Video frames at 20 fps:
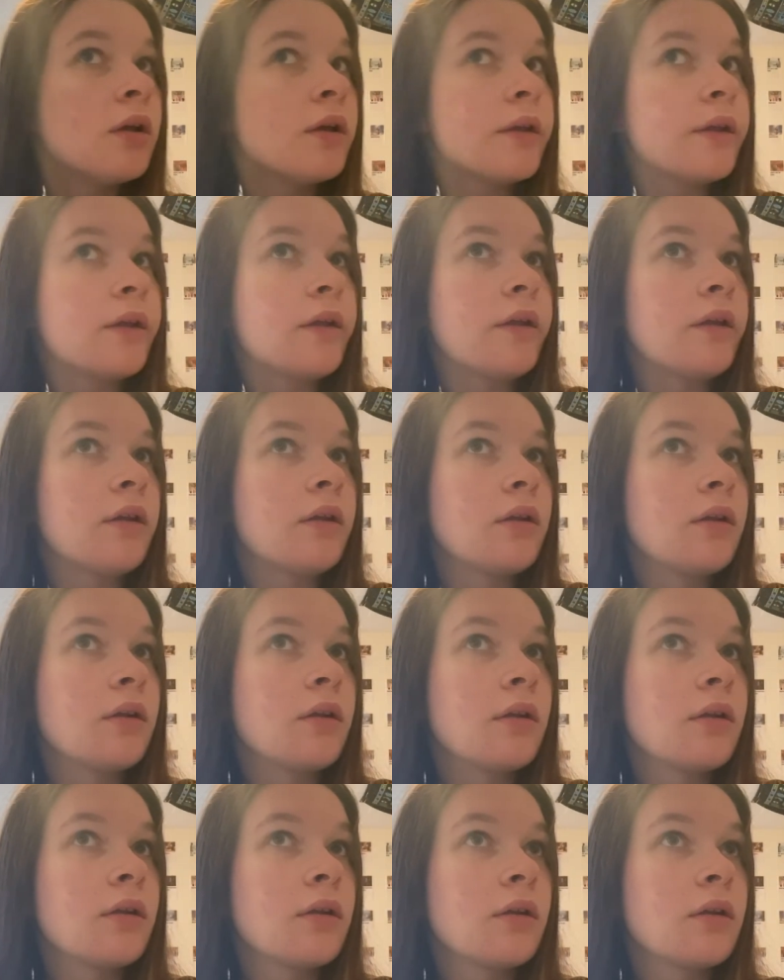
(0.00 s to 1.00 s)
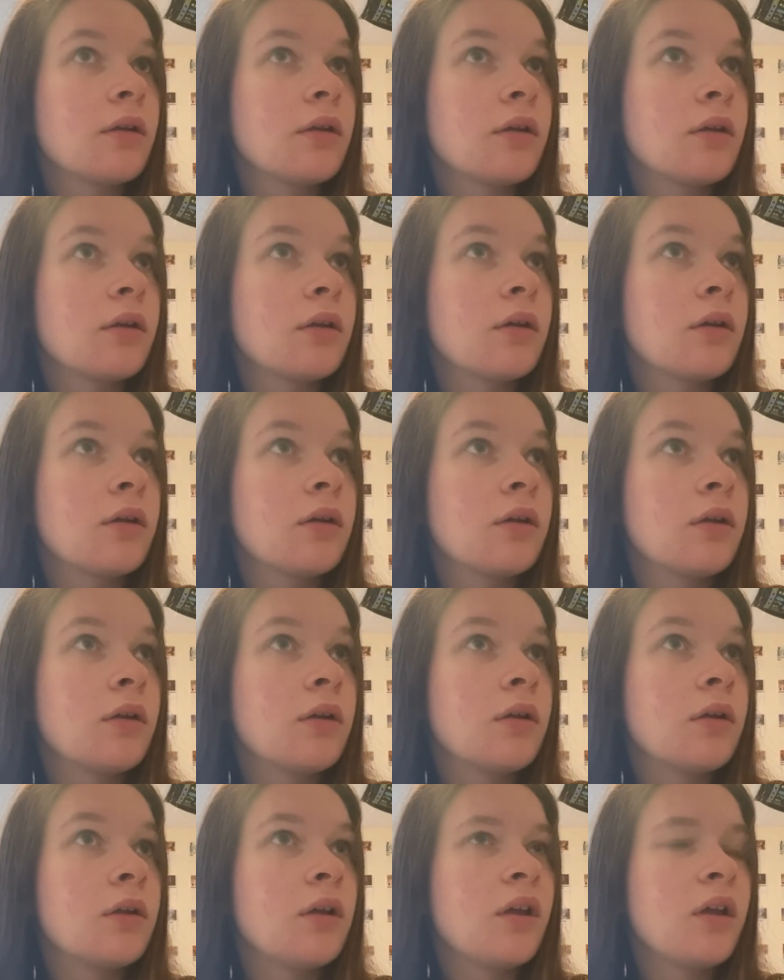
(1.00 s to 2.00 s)
in
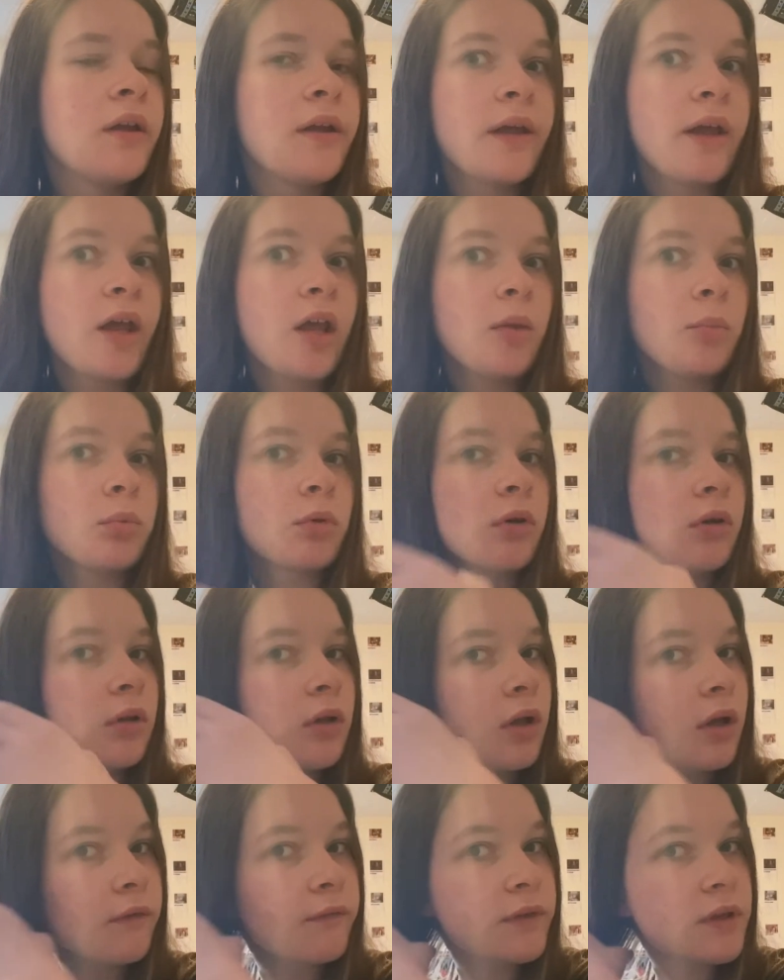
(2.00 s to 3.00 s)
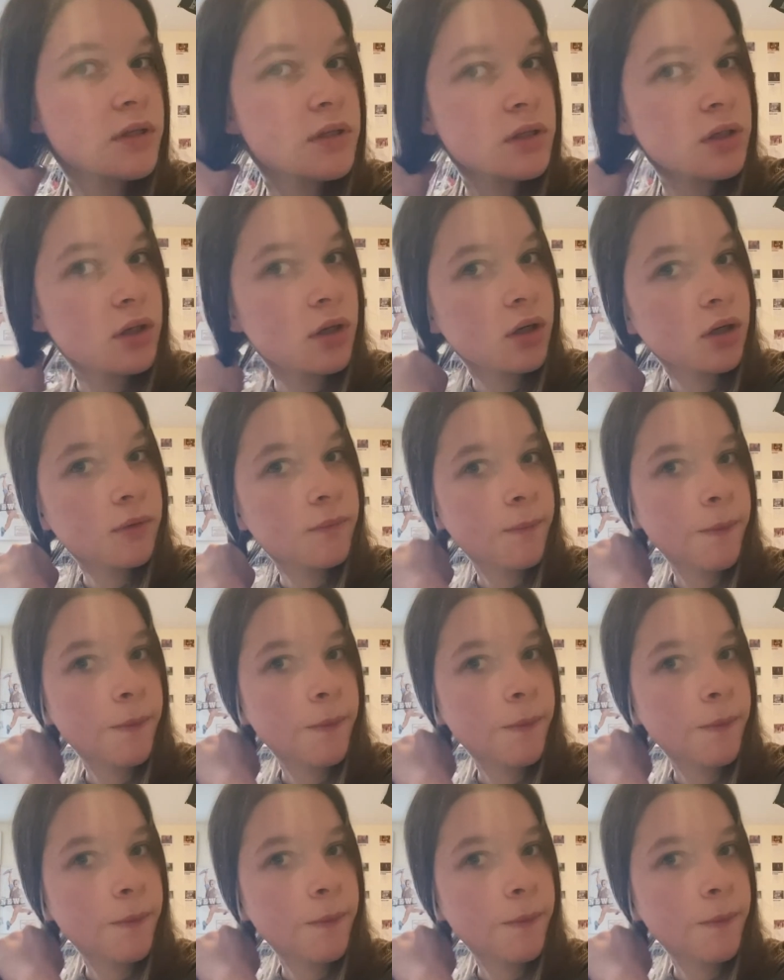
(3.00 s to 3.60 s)
April of this year.